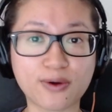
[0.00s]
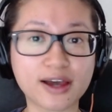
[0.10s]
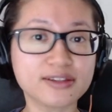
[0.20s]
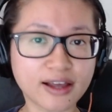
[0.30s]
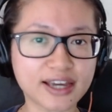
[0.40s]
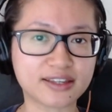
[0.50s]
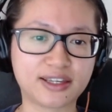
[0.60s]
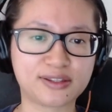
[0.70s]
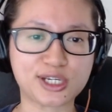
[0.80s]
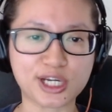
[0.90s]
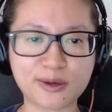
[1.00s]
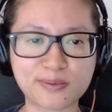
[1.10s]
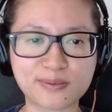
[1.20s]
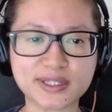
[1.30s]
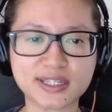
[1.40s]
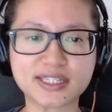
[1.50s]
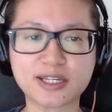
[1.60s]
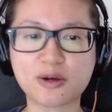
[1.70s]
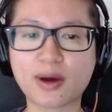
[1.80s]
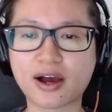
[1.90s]
unlike the other gems,
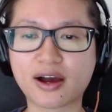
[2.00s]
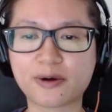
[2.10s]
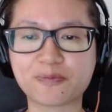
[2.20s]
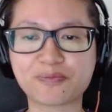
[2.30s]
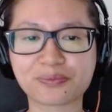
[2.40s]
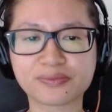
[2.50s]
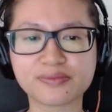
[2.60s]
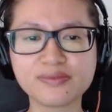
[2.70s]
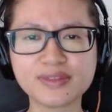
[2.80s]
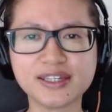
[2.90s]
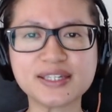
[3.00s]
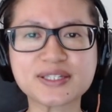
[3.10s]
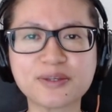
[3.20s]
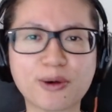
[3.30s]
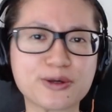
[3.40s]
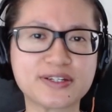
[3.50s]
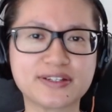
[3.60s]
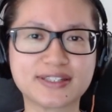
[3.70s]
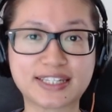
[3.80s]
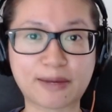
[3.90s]
Cinnabar is the most
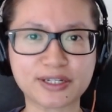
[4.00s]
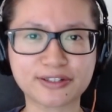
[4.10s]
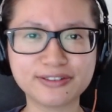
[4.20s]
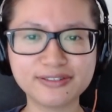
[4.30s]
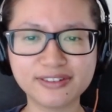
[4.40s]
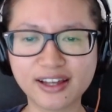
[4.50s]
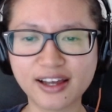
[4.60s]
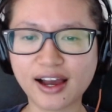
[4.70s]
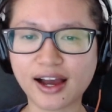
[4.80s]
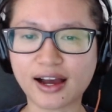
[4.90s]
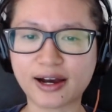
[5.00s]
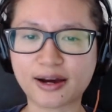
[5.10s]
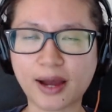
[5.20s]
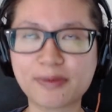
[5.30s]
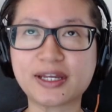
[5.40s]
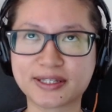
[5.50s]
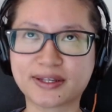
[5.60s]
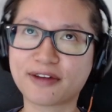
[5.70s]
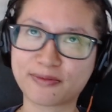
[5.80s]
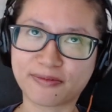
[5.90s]
skeptical. I mean,
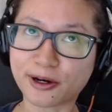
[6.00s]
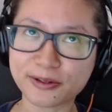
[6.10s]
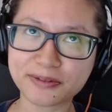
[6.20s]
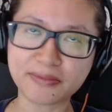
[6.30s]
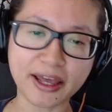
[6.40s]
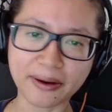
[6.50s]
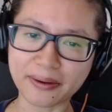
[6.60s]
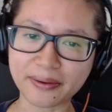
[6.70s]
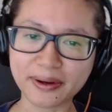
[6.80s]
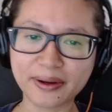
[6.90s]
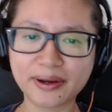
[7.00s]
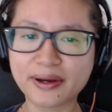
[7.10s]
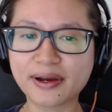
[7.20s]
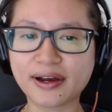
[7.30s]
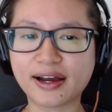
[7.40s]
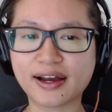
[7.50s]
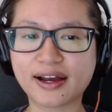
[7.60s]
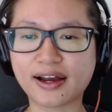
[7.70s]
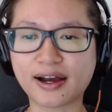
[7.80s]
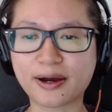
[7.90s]
aside from Phos now.
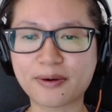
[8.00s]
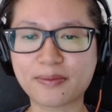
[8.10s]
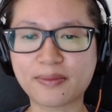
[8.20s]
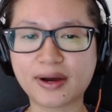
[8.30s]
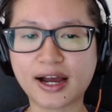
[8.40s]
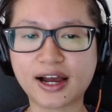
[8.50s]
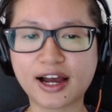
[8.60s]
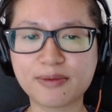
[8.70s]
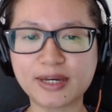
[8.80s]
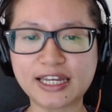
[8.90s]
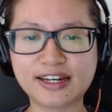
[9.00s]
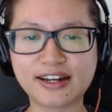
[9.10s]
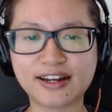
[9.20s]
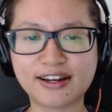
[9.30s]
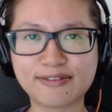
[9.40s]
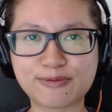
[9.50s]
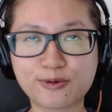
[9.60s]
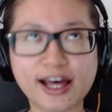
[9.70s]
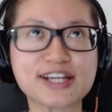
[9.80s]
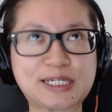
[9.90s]
I mean, well,
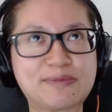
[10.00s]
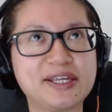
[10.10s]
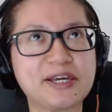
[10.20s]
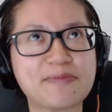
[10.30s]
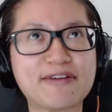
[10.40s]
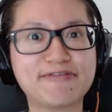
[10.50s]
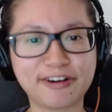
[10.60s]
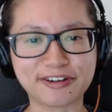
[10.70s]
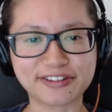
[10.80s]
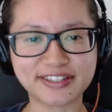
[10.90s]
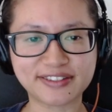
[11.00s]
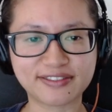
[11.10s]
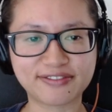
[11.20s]
actually, thinking about Phos,